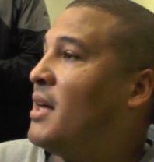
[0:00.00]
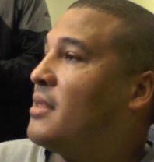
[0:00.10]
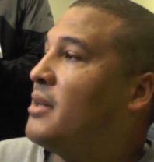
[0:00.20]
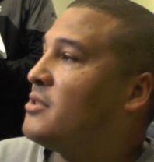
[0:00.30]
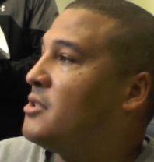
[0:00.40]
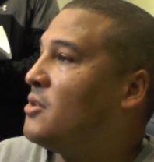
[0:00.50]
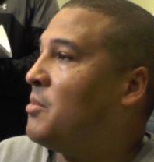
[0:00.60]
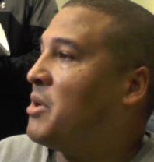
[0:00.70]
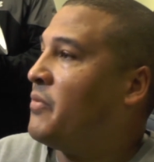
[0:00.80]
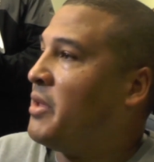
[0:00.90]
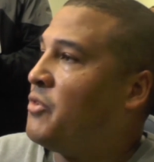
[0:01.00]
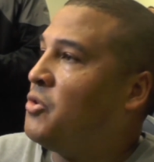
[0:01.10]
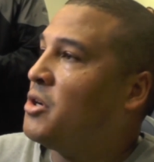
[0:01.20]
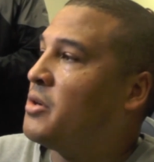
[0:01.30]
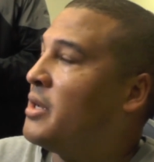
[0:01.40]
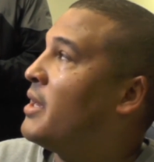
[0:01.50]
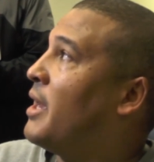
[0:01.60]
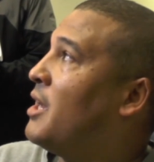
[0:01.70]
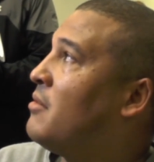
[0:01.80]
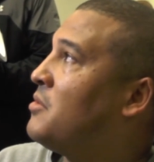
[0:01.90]
I think so. I mean, if you go to any
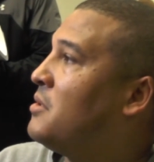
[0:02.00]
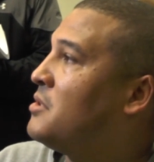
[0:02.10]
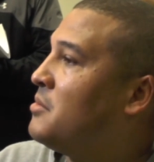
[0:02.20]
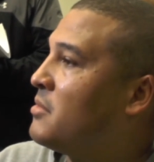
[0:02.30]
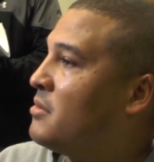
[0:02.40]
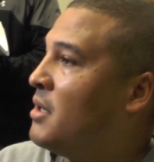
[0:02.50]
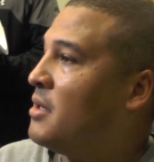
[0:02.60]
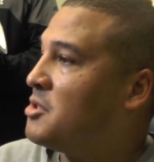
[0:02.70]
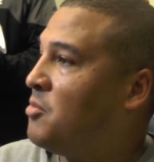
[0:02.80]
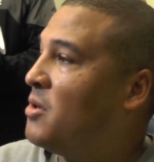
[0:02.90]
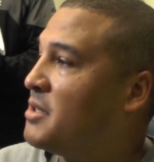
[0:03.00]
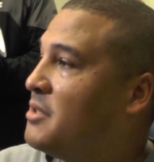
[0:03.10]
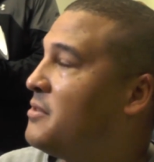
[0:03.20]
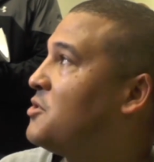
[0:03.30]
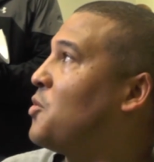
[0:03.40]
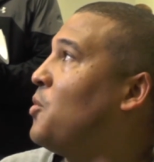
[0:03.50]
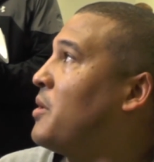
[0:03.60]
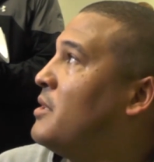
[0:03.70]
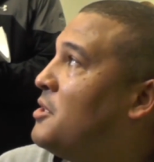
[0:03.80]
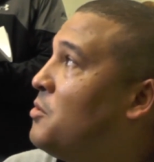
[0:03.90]
game, a smart defensive
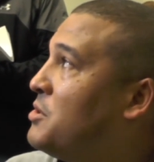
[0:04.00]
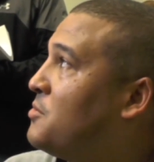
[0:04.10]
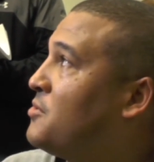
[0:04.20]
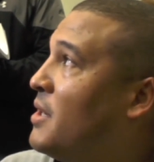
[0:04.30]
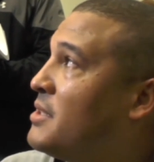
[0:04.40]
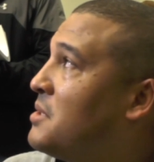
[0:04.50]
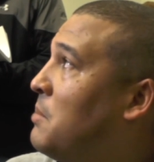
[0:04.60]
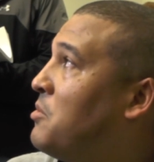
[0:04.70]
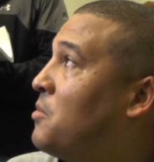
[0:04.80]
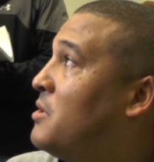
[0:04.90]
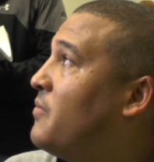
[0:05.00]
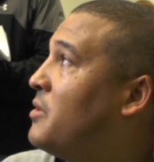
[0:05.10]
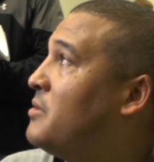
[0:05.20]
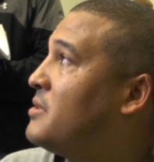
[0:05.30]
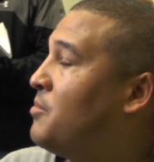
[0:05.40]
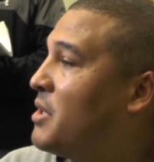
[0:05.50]
coordinator is always going to try to stop the run first.